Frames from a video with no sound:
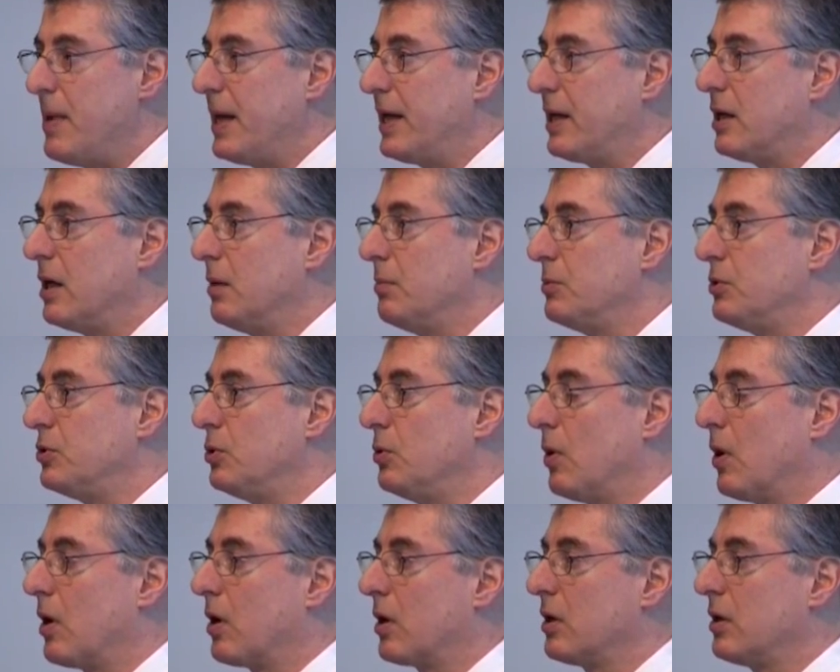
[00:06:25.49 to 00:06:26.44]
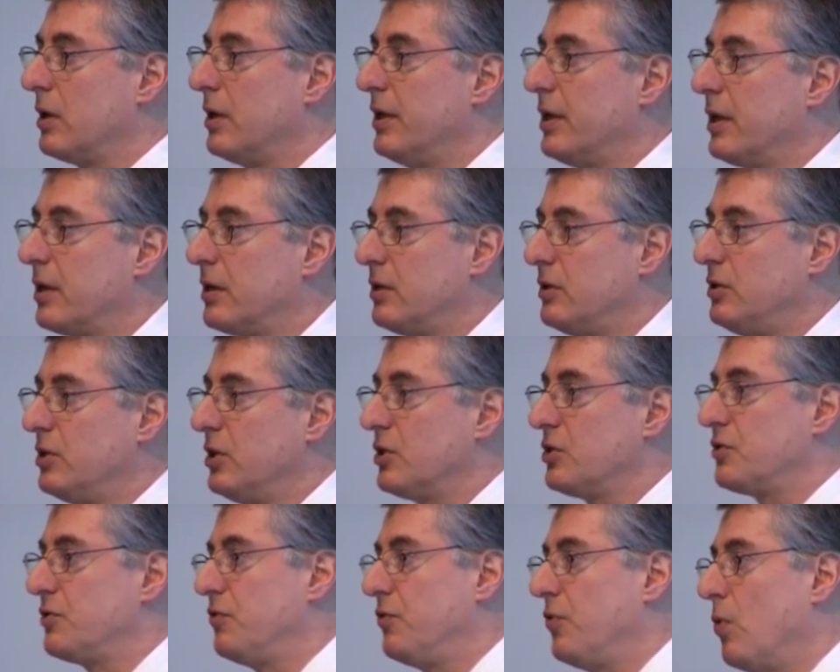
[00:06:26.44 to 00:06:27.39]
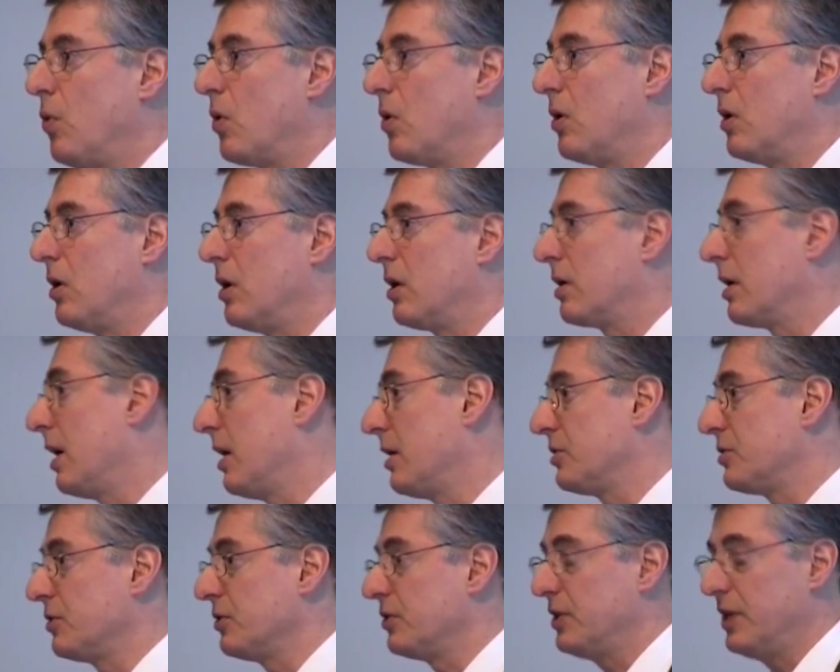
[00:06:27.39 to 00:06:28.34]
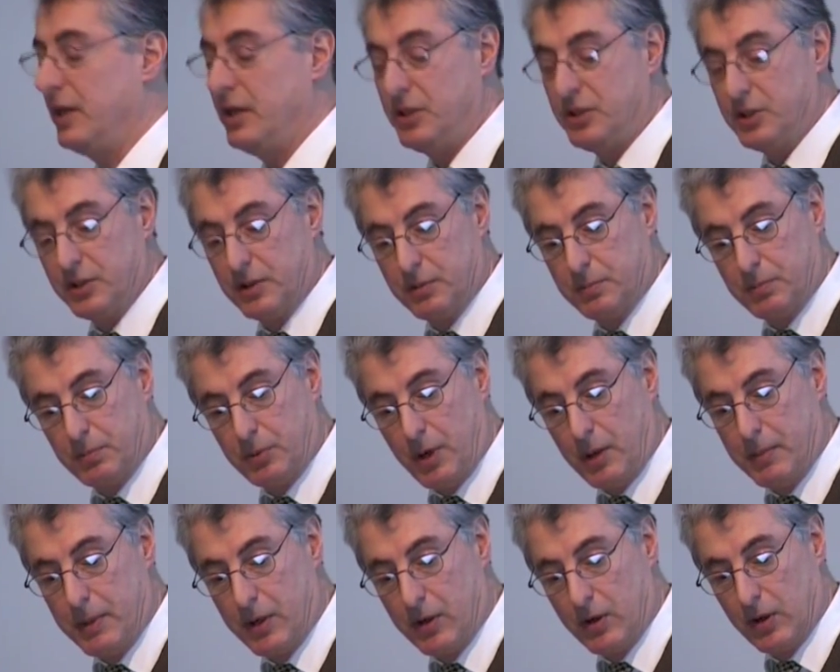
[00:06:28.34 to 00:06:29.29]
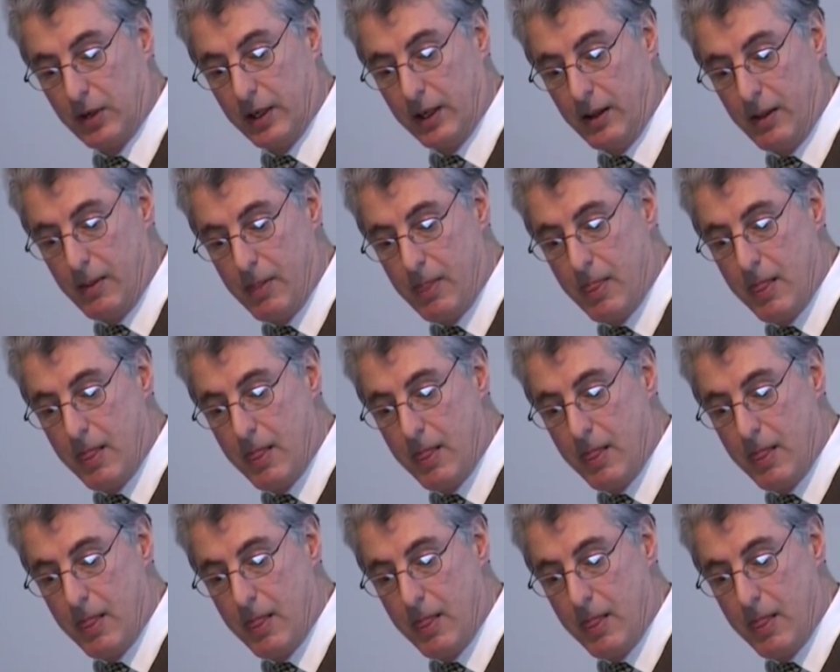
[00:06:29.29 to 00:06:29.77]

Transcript: may come to our clinic just for a consultation primarily.